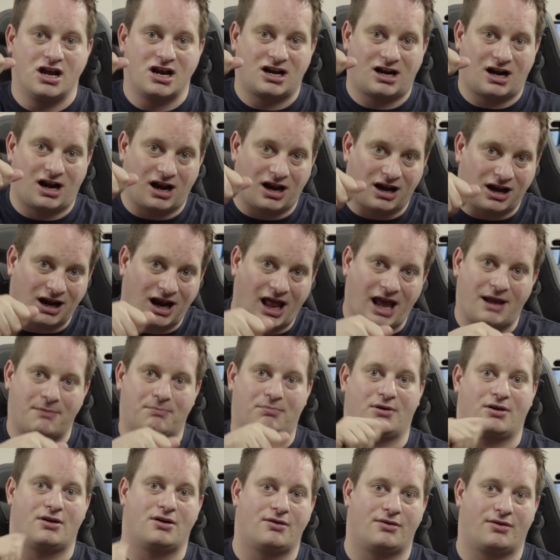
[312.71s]

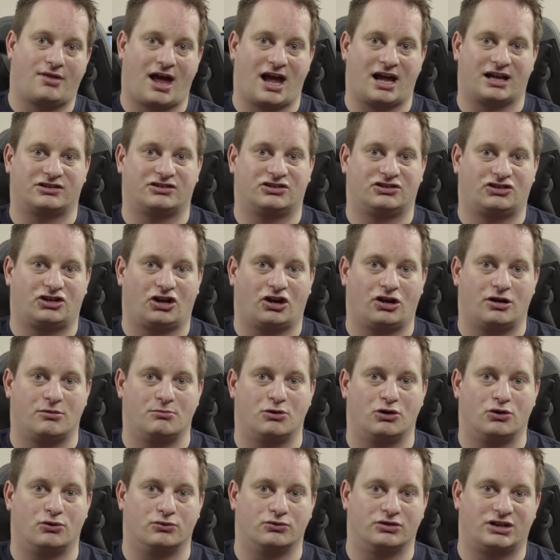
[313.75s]
clip that
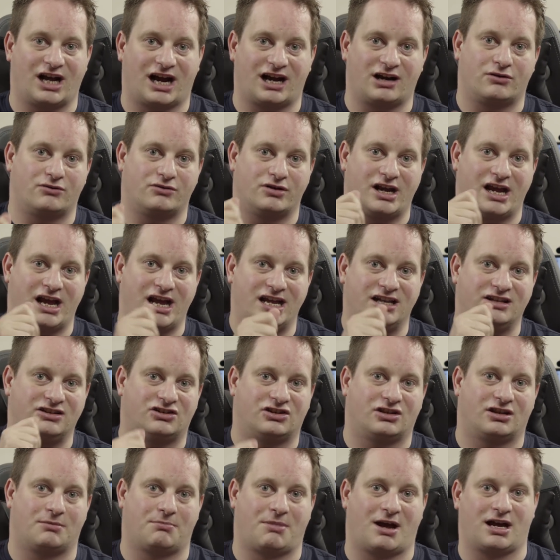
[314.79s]
terminal down
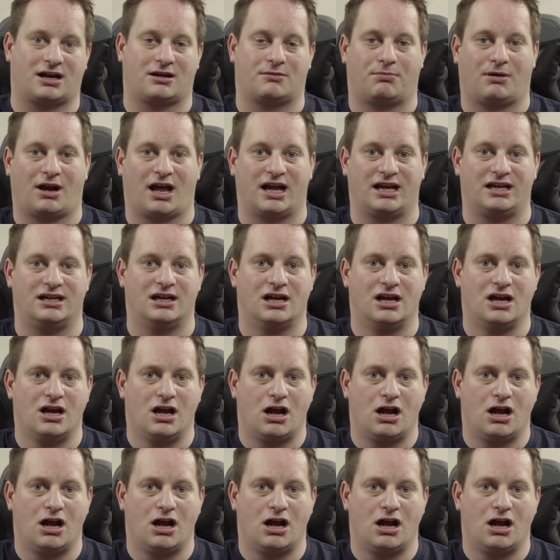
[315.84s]
into the back plate